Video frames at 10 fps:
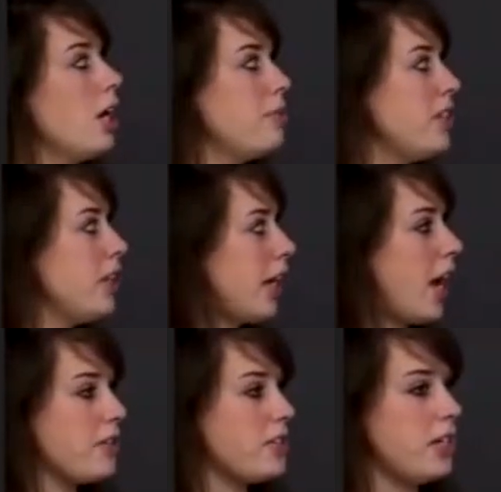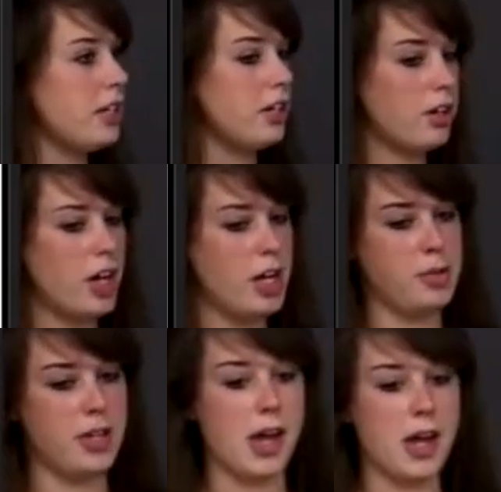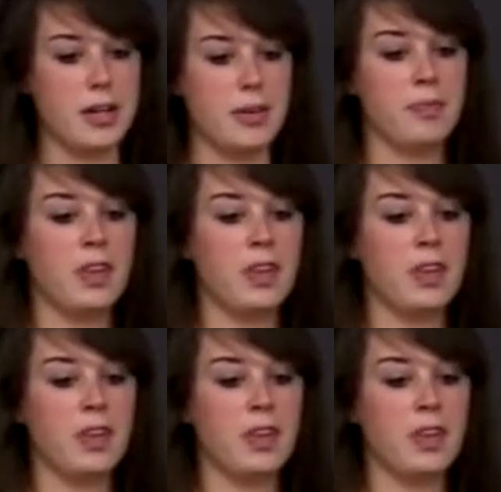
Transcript: abscisic acid, or ABA.